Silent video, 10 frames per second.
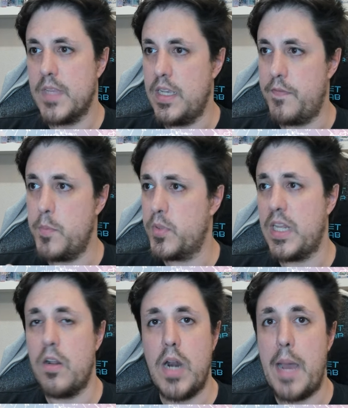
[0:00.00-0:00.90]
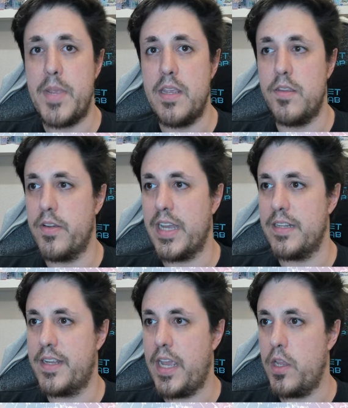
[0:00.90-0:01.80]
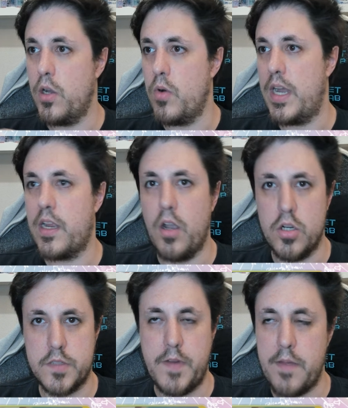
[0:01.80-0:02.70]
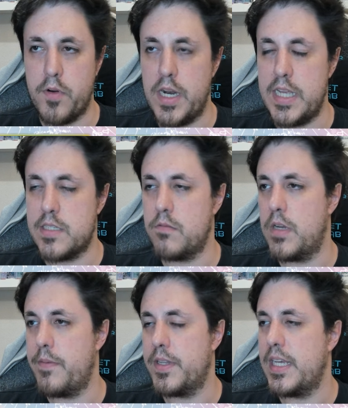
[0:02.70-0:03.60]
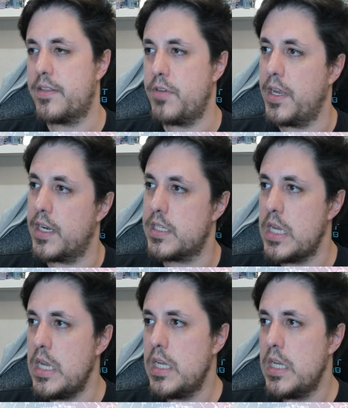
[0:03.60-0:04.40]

If you put an Onami, you can KO a cost 5 or less whenever that triggers.